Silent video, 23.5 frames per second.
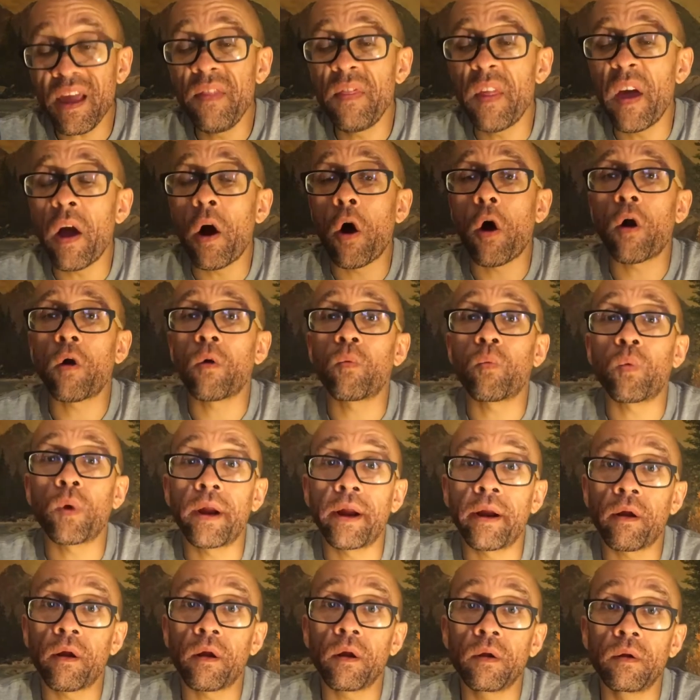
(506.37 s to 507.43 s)
they are
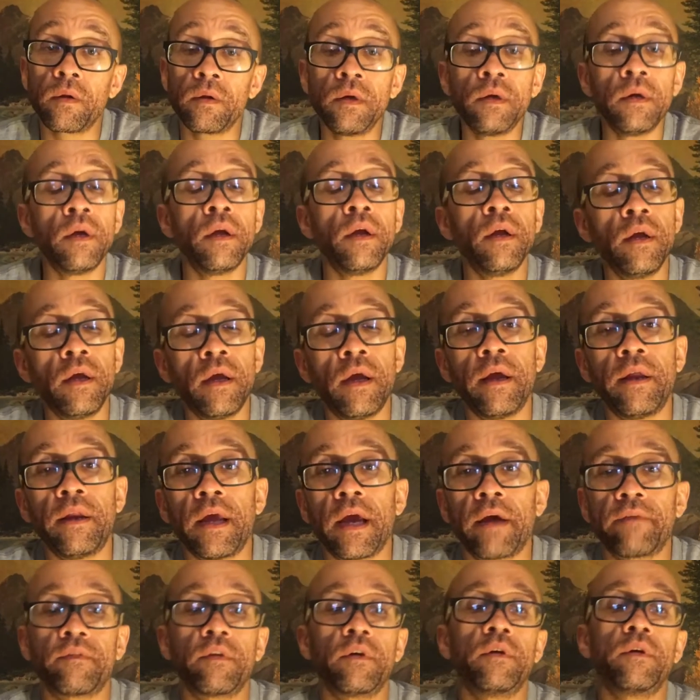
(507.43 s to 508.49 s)
rare, and
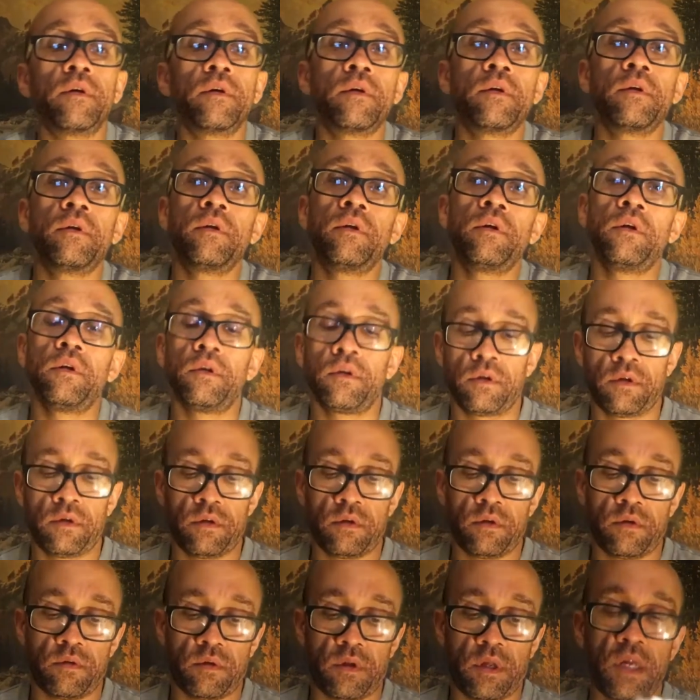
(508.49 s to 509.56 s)
you have to
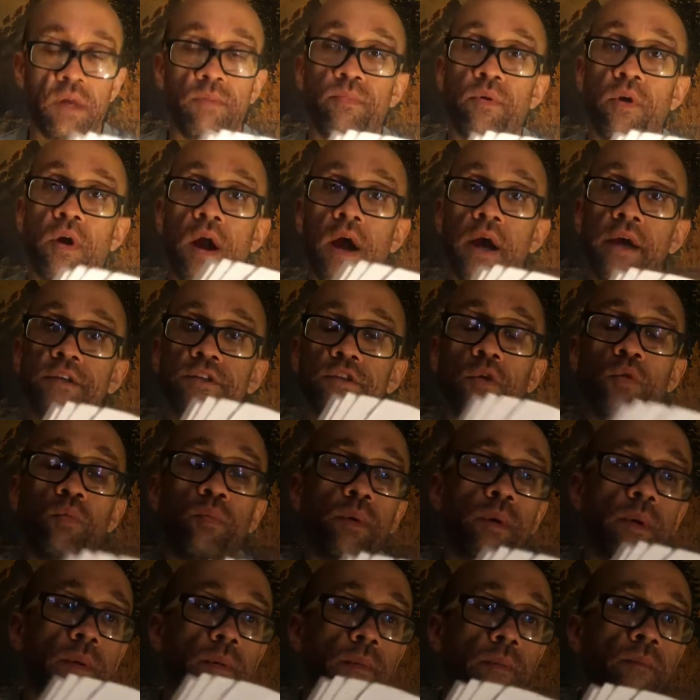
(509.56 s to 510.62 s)
keep your eyes
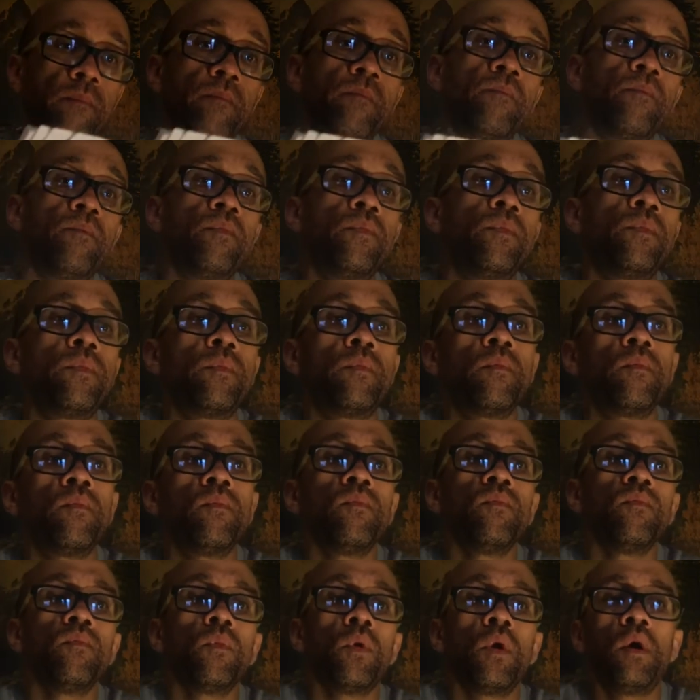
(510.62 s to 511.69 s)
open.
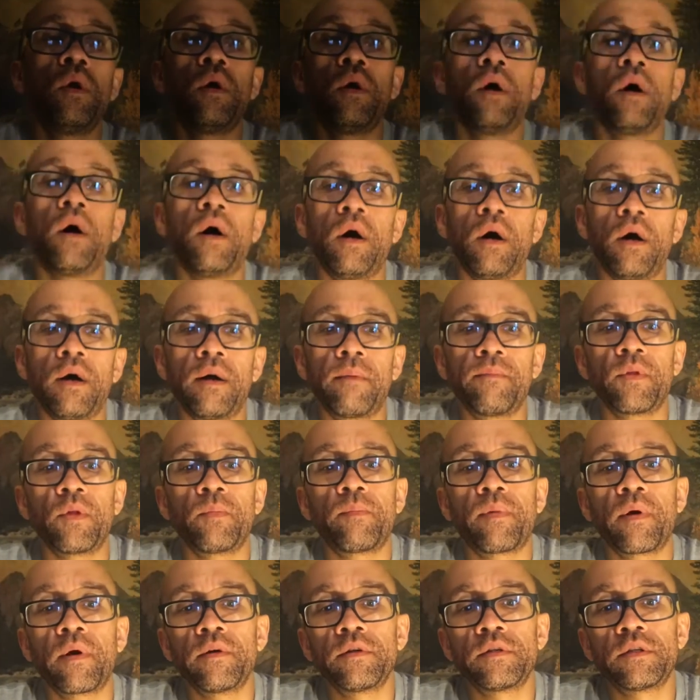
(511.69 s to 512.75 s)
The
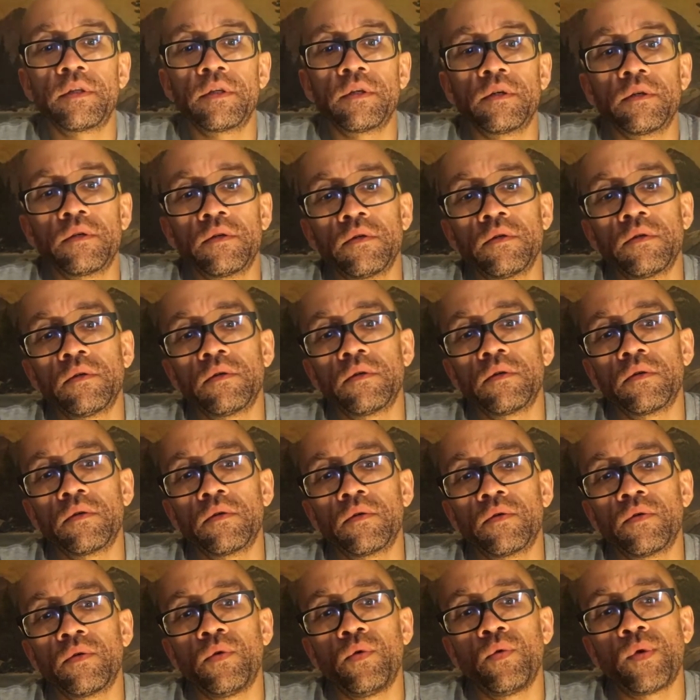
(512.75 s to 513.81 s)
person
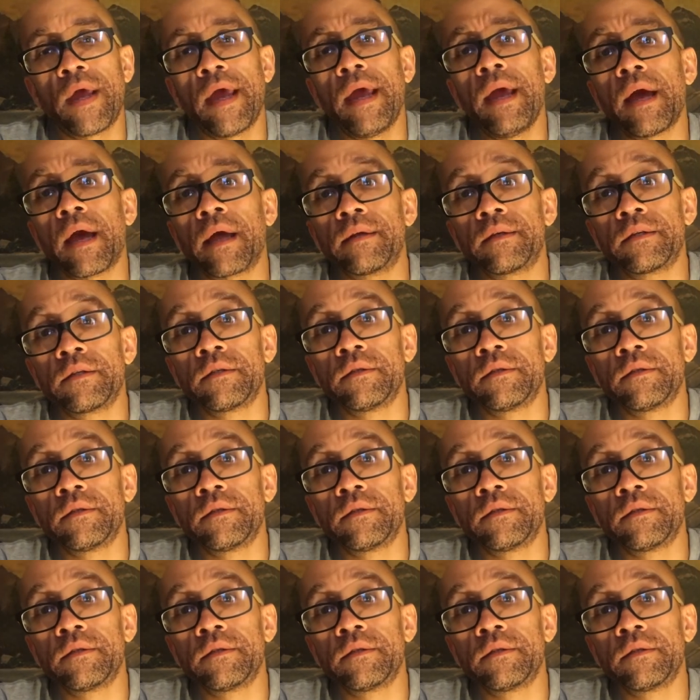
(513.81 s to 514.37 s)
who can't.